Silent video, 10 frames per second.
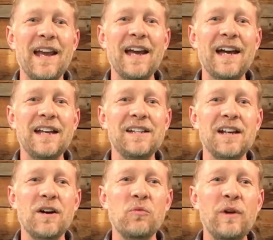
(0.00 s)
And
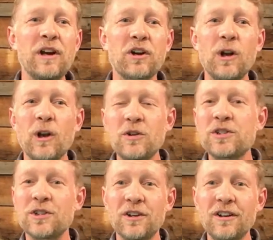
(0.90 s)
we are
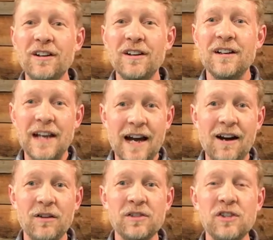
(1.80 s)
closer
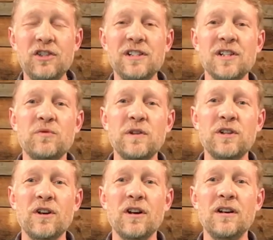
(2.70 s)
now to Jesus'
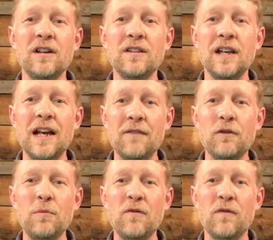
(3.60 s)
return than
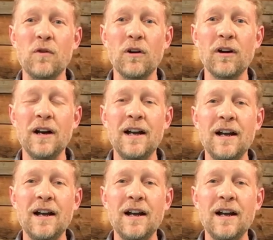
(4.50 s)
ever before.